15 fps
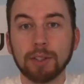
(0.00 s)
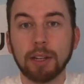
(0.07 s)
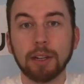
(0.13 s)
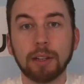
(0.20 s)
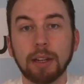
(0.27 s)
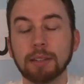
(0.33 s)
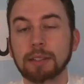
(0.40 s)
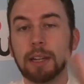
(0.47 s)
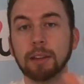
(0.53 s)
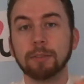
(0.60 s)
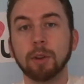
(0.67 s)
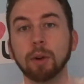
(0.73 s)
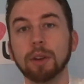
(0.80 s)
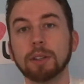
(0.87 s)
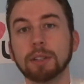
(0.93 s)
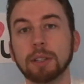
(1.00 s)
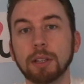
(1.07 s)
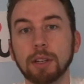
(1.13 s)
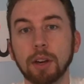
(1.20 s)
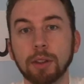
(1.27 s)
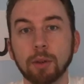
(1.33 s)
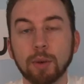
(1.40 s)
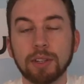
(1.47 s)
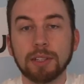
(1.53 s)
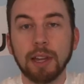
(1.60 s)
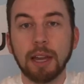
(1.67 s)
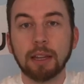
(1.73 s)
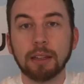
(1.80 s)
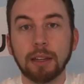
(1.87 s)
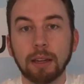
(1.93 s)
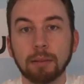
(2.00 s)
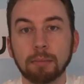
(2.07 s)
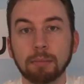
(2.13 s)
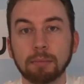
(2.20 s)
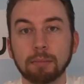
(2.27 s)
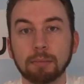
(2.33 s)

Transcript: and instead of going to, you know, the recycling